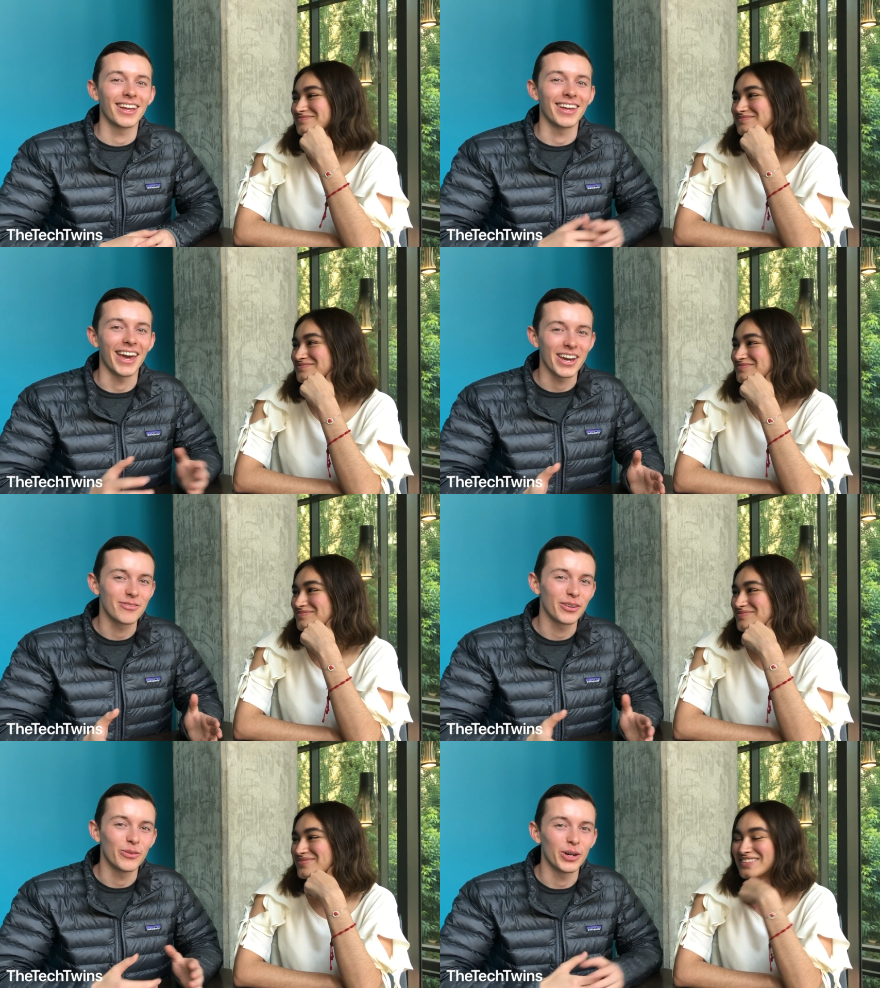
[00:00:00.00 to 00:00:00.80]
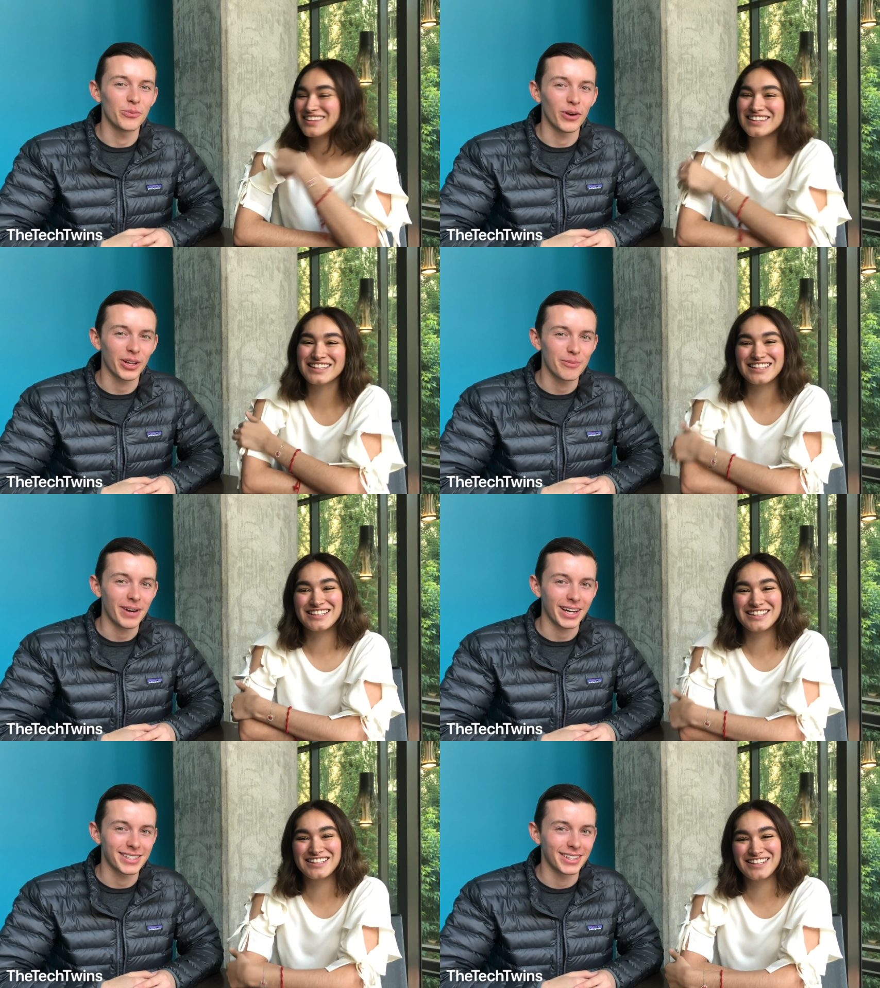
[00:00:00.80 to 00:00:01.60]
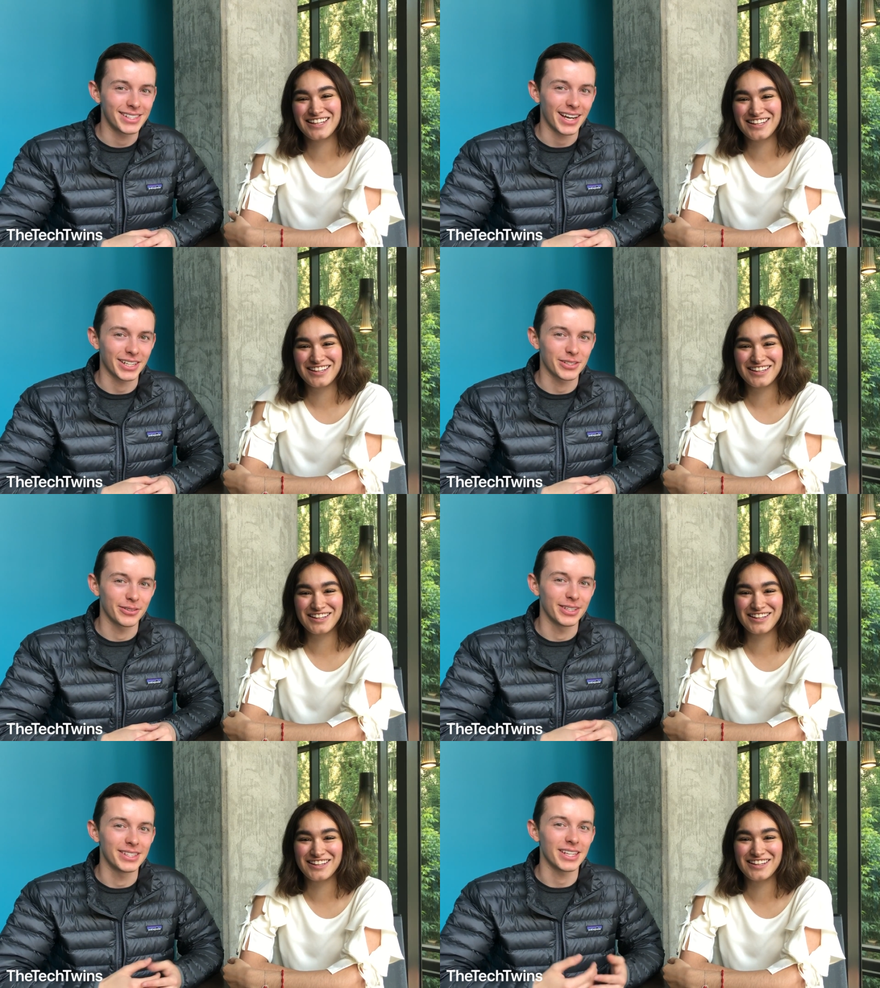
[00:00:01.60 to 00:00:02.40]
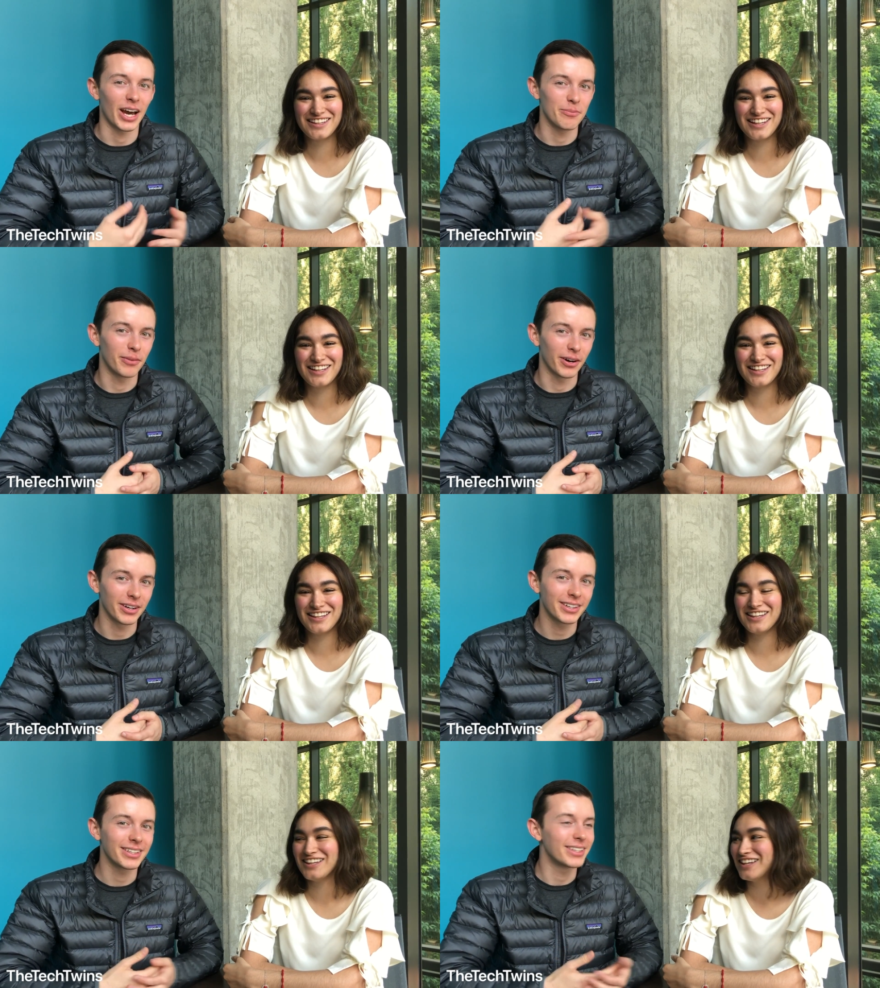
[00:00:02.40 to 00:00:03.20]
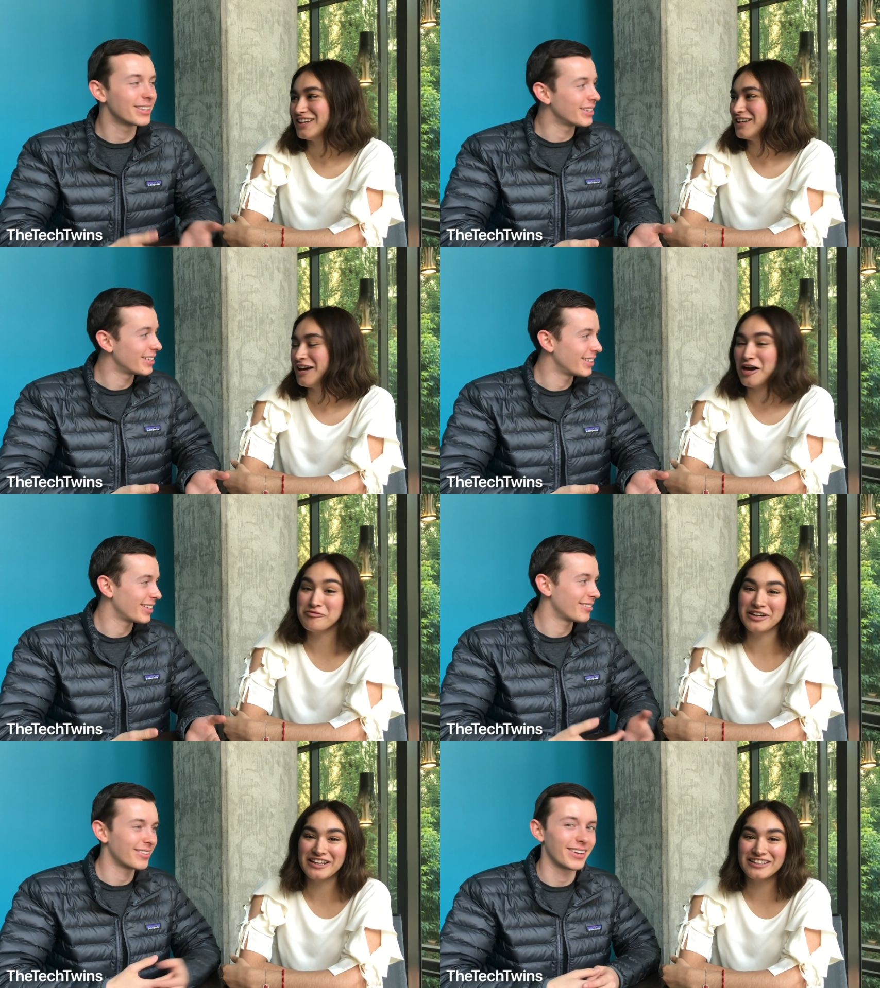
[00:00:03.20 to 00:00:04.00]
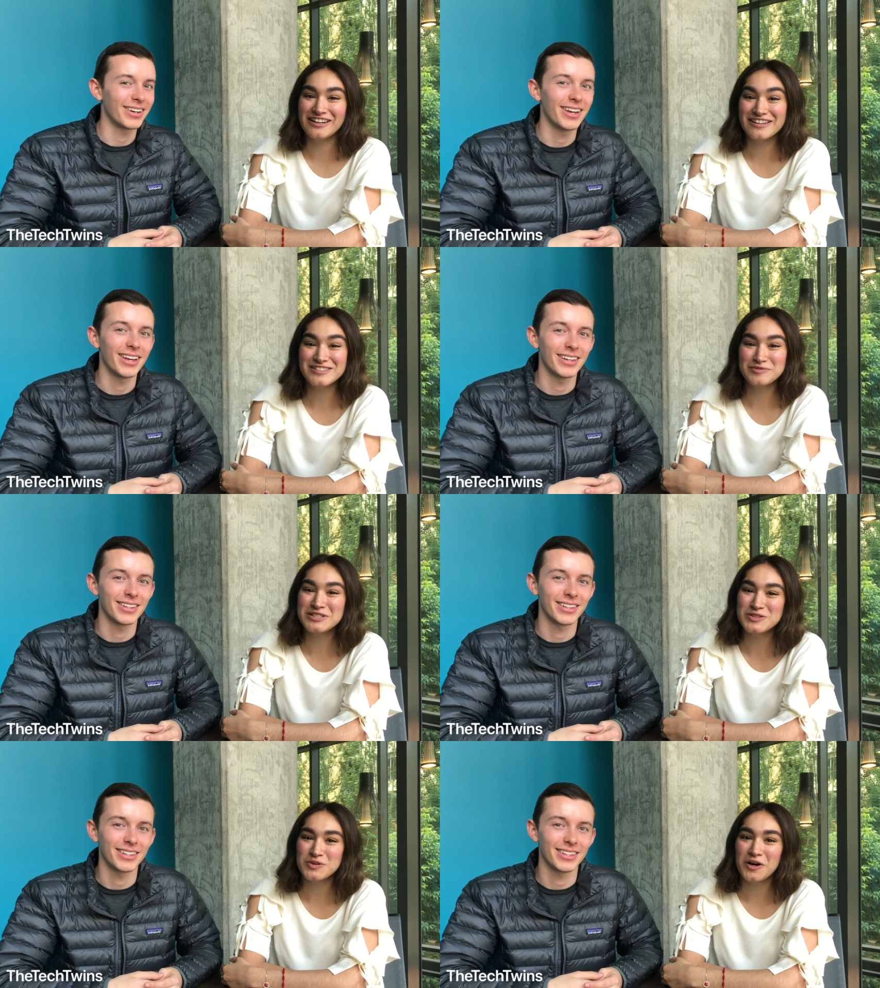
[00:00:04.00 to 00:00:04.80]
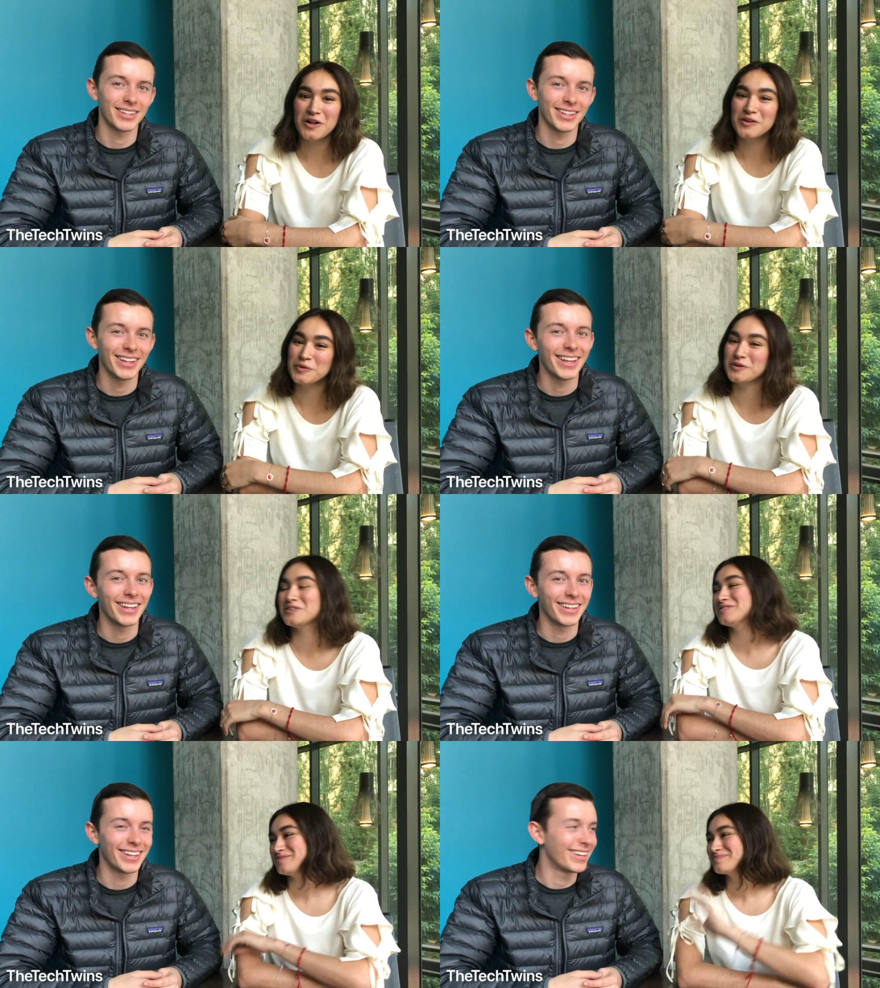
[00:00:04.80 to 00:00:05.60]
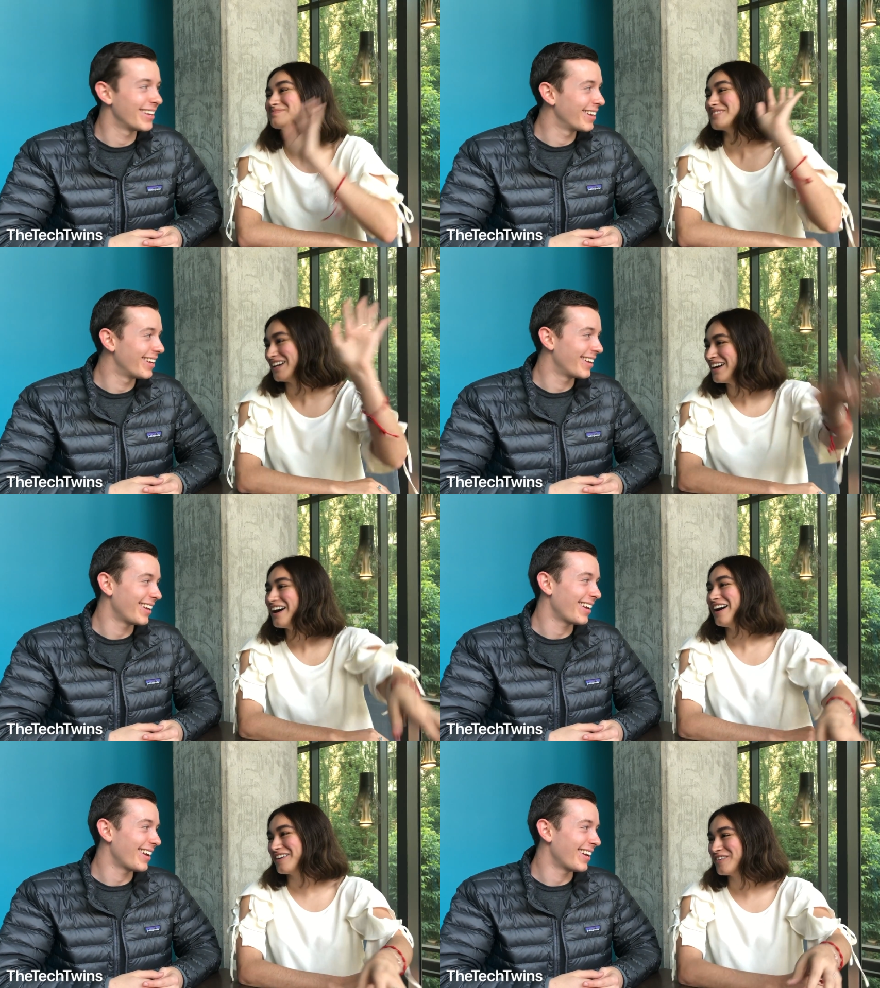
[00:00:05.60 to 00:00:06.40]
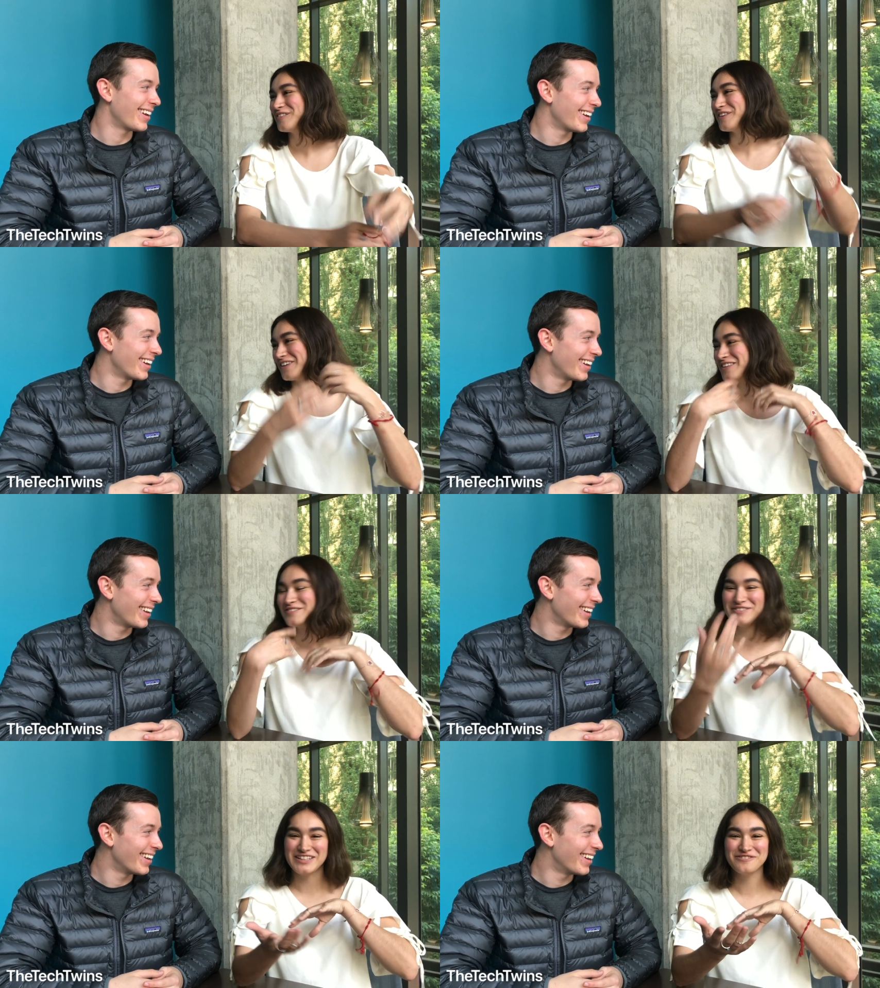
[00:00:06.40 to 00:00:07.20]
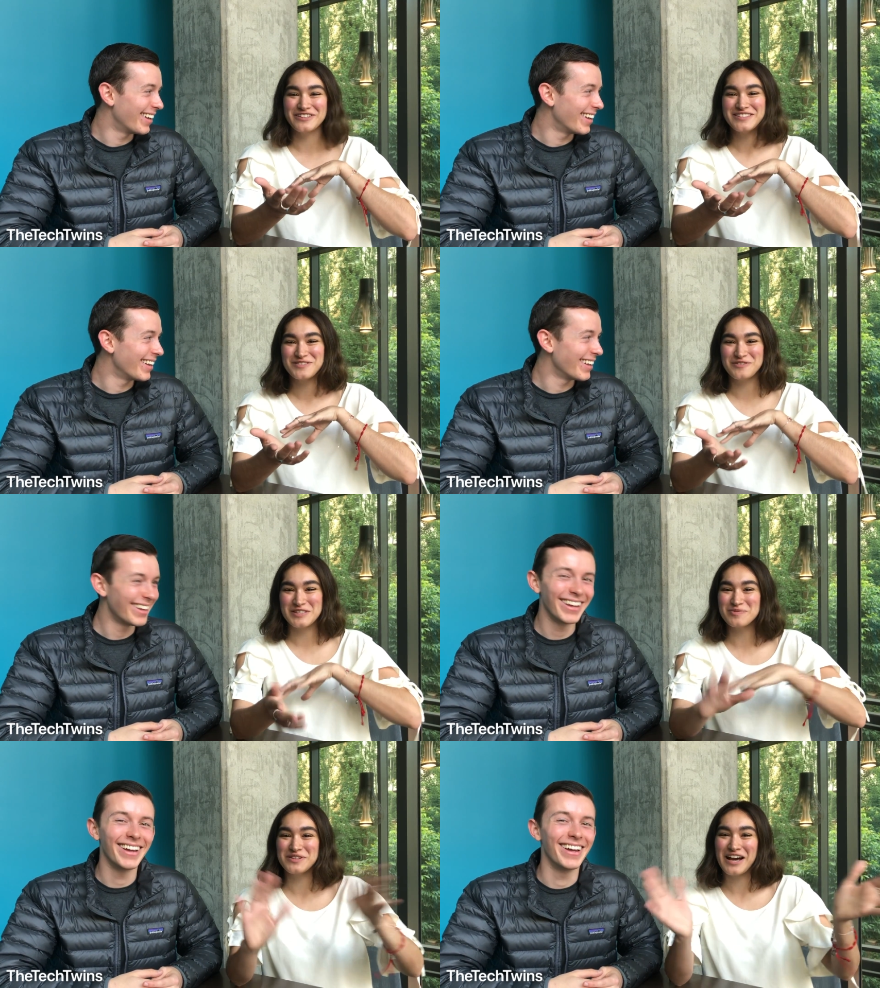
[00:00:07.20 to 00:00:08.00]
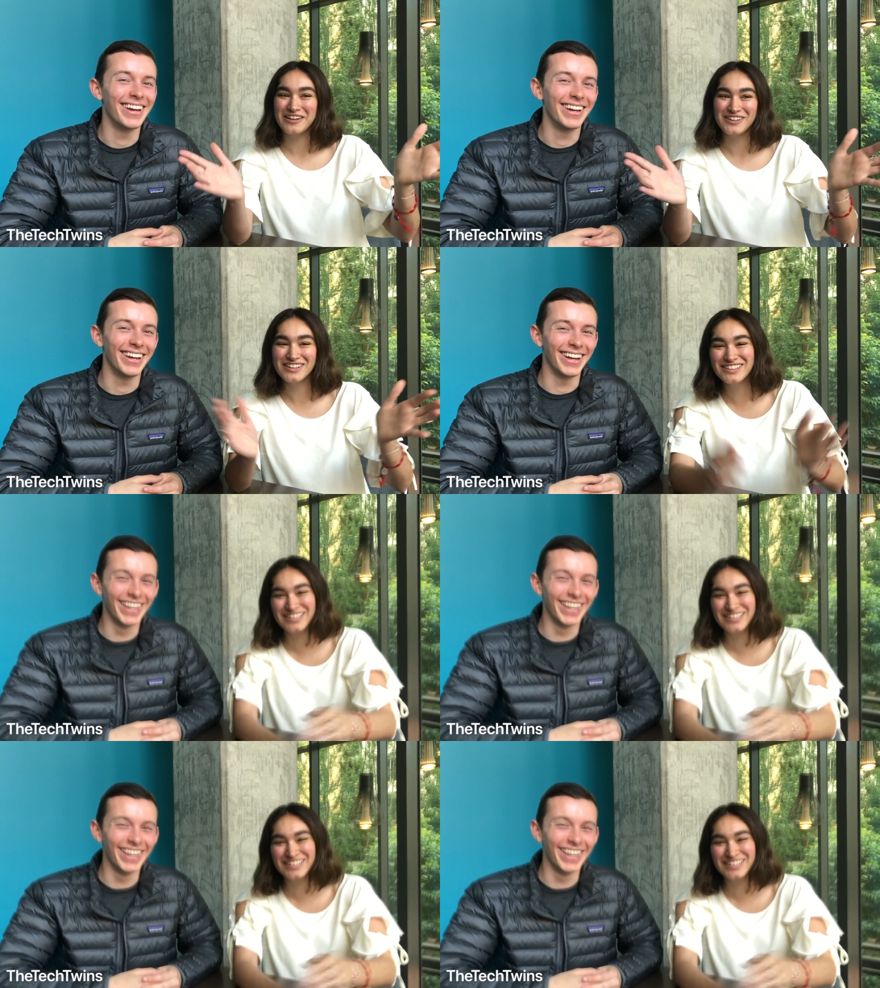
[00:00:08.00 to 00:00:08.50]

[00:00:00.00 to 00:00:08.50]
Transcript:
Speaker 1: Hey everyone, welcome back to the Tech Twins. I'm Mark.
Speaker 2: I'm Mariana, nice to meet you all. Well, I know we're not meeting face to face, but hi all.